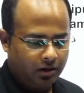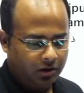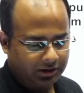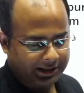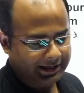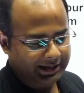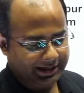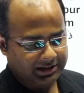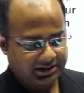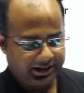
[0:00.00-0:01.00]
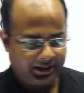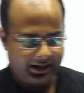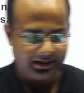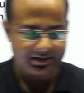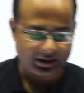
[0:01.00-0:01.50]
Okay, let's see
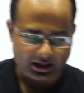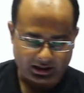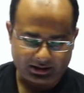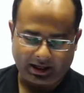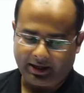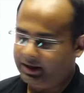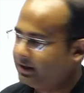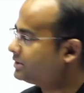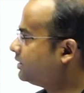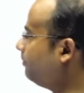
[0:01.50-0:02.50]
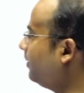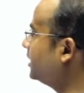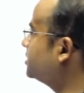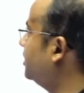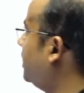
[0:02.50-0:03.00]
guys. Thangta, it is a martial